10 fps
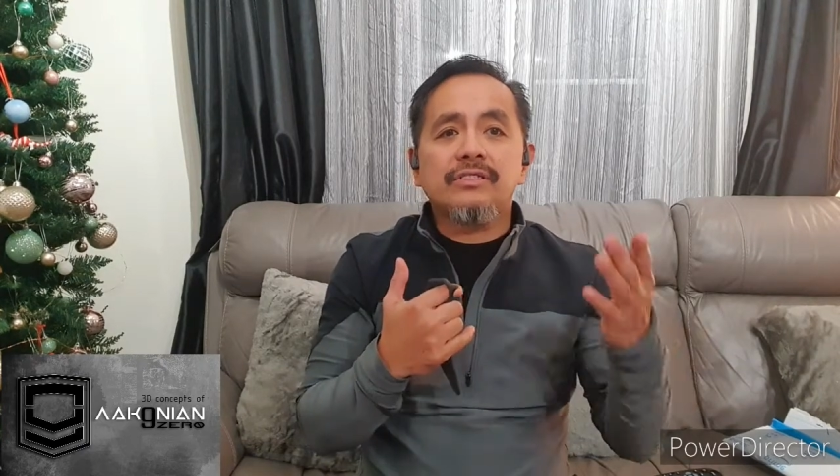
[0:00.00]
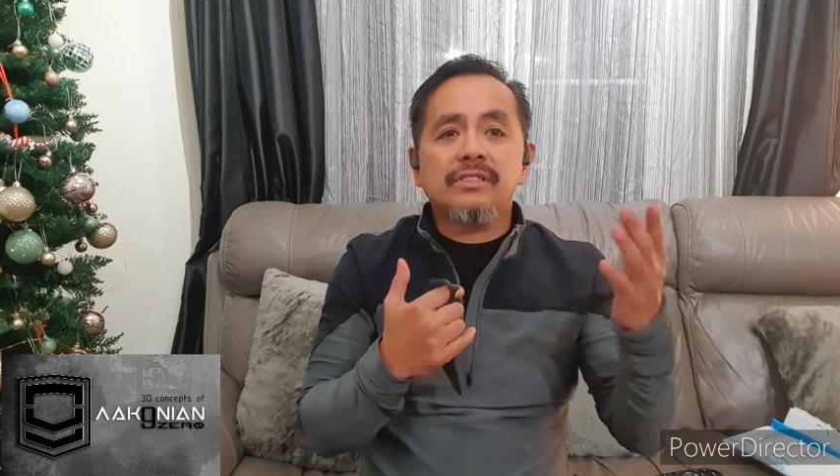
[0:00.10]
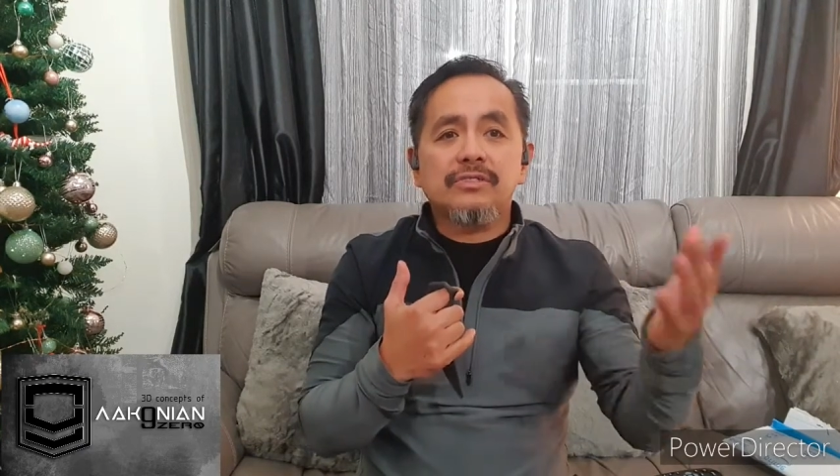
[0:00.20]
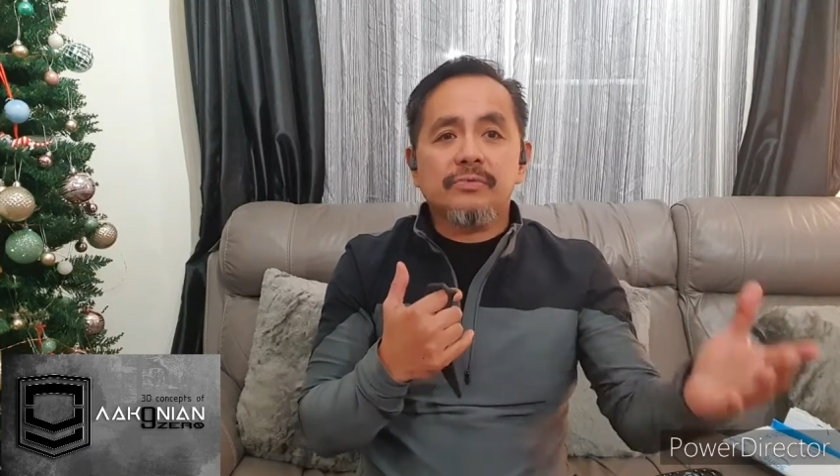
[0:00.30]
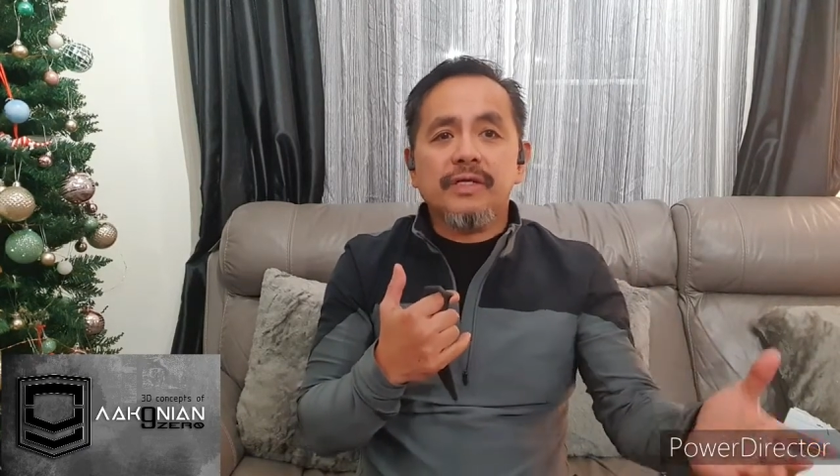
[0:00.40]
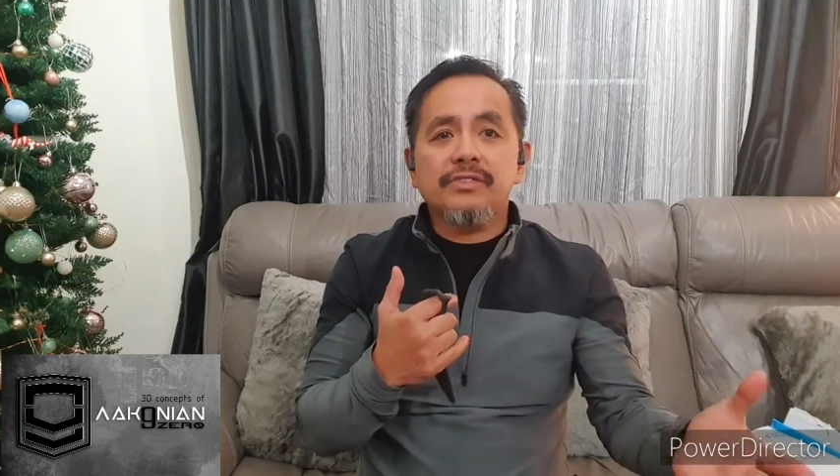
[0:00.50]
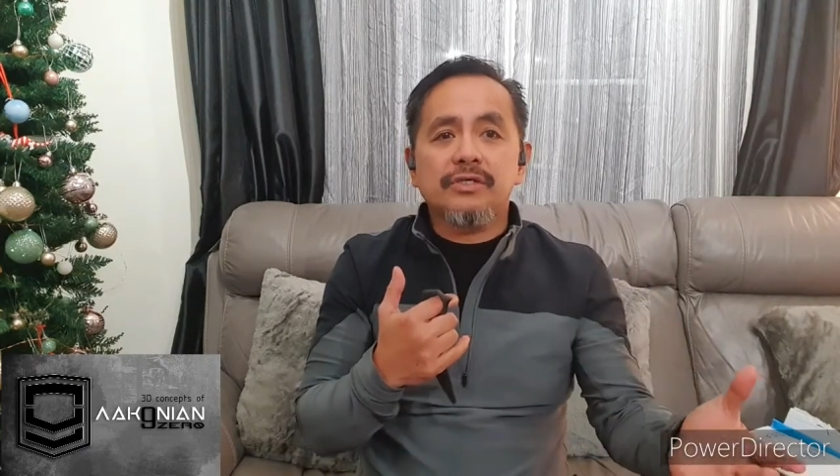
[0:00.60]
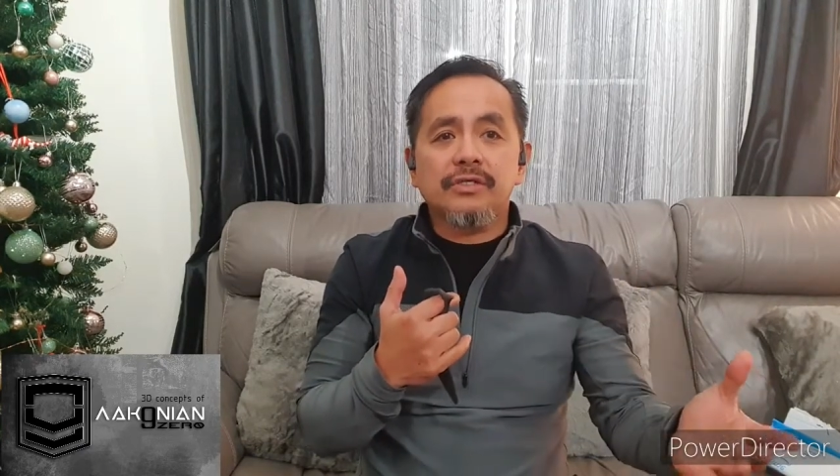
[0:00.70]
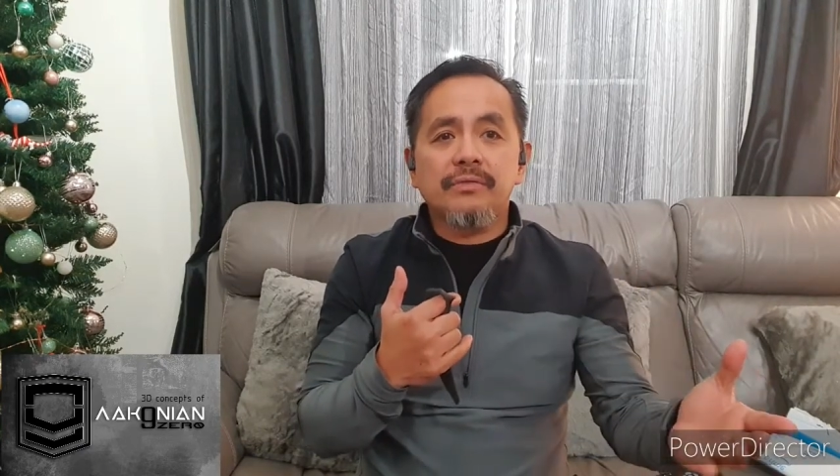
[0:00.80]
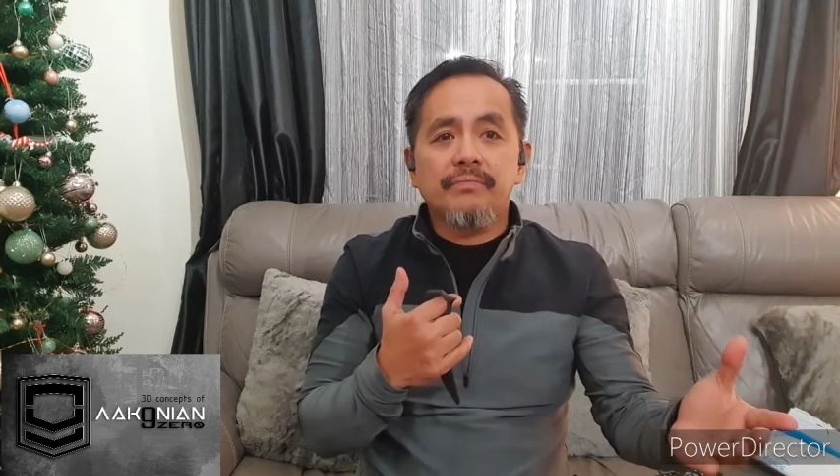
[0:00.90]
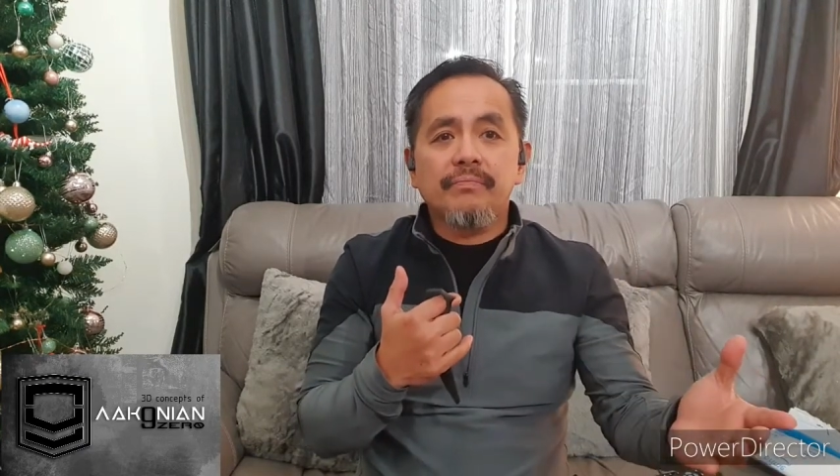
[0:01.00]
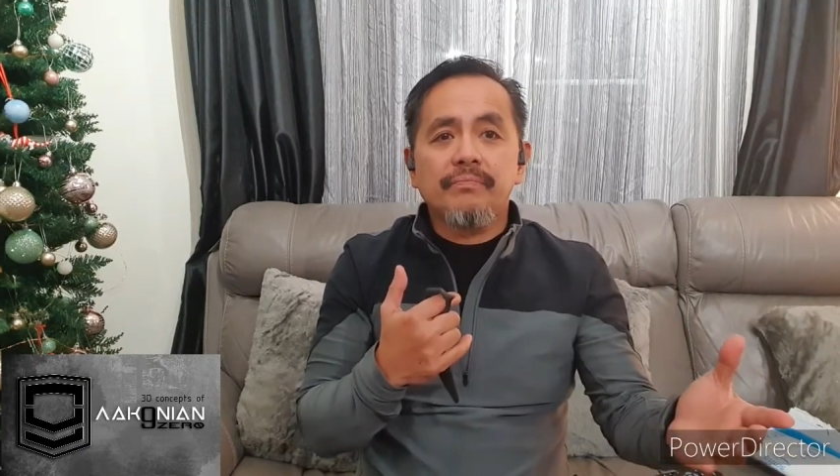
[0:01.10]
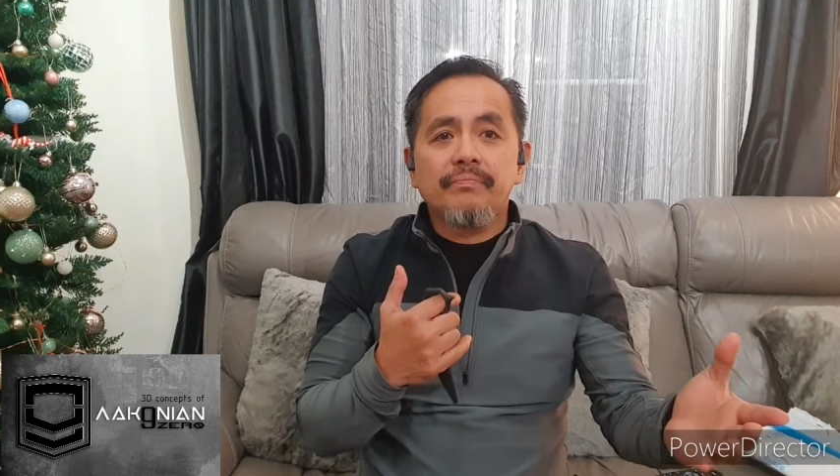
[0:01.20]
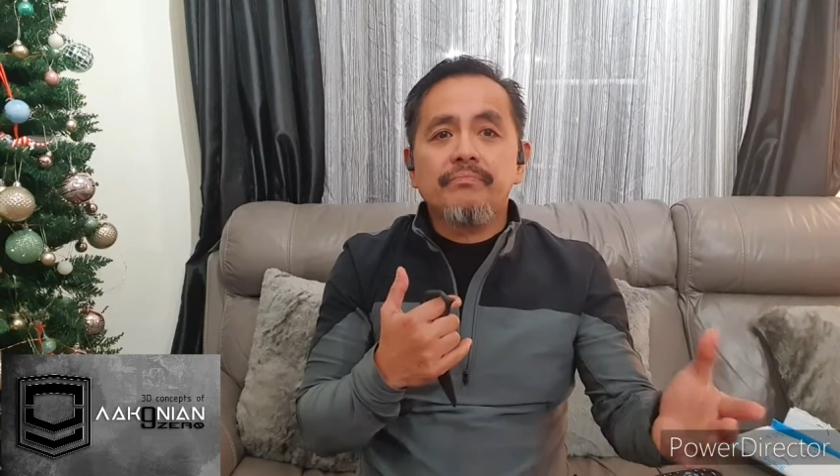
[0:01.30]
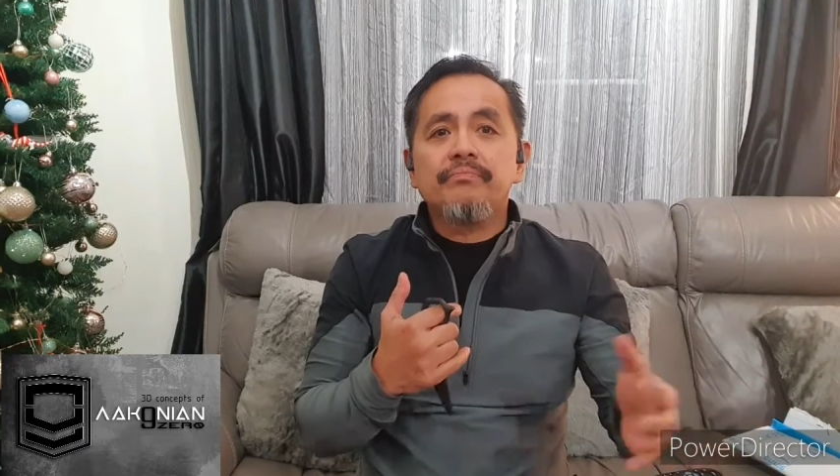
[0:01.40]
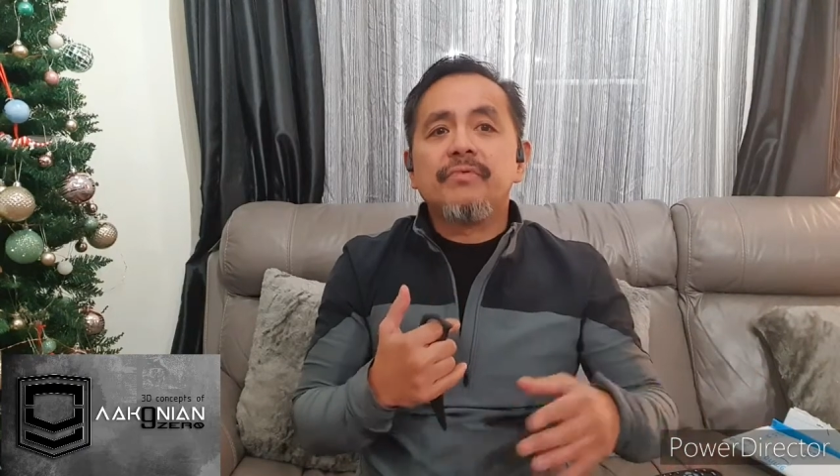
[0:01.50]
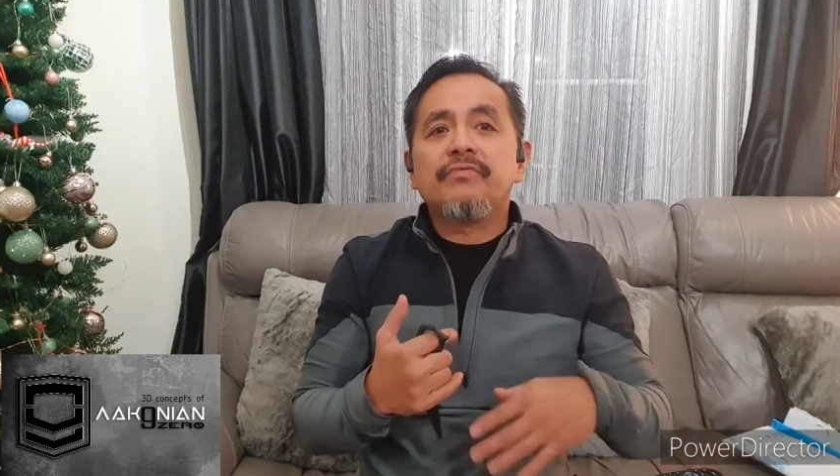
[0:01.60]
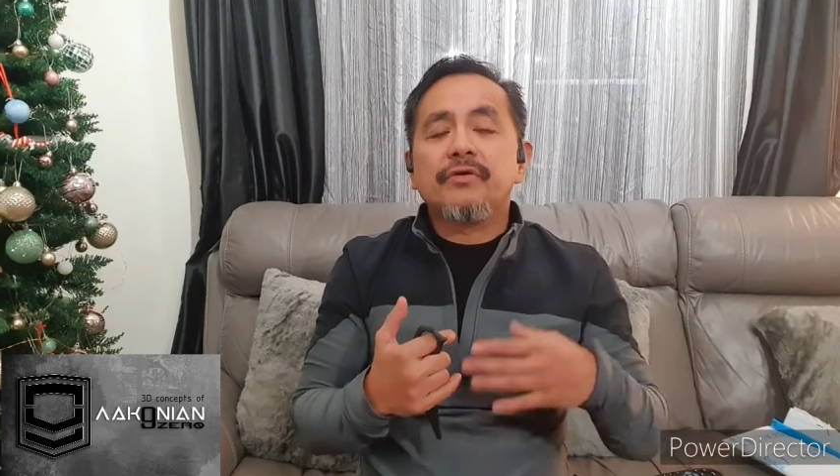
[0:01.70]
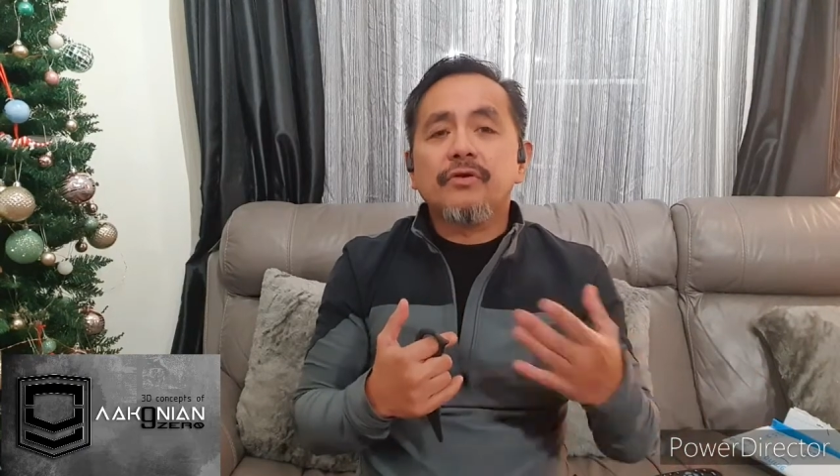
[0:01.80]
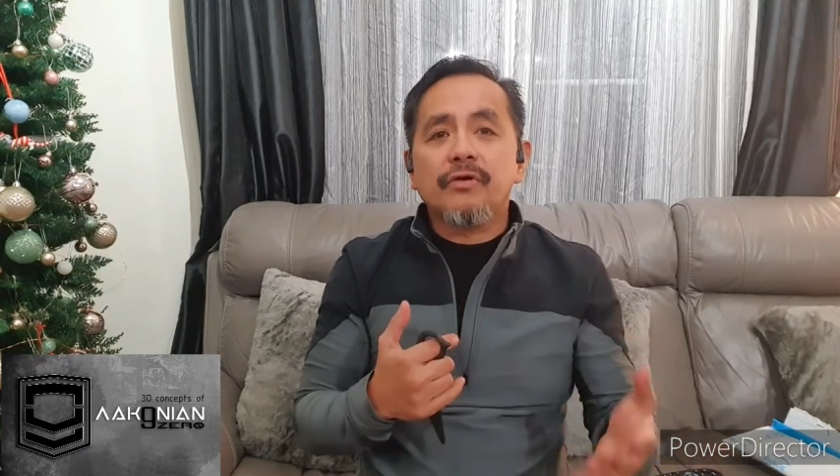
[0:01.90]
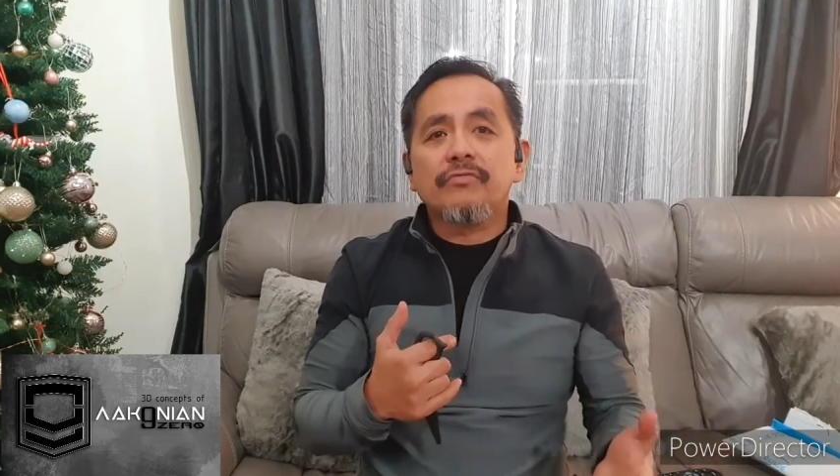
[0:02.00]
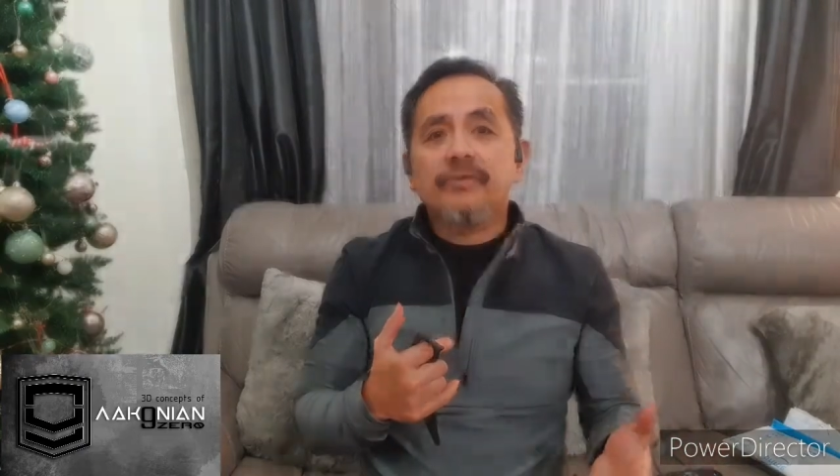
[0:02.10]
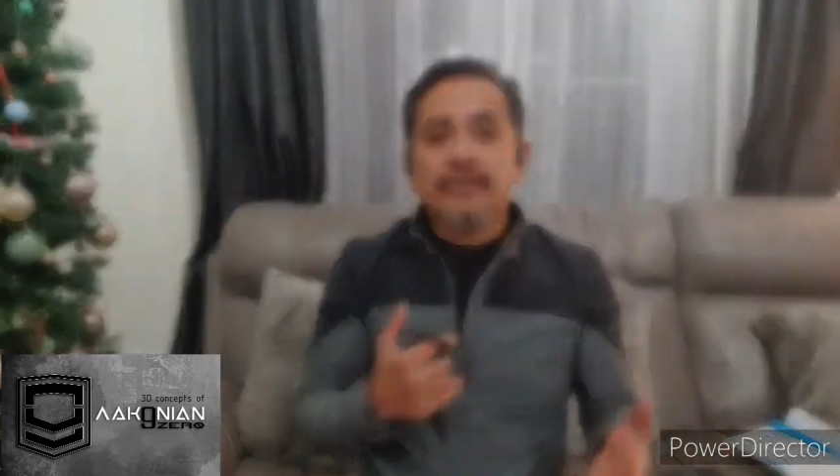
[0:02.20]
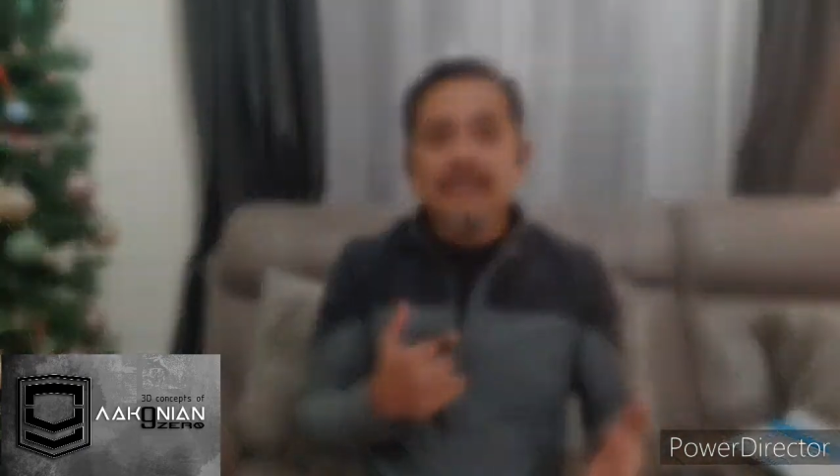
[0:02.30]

situation before going for your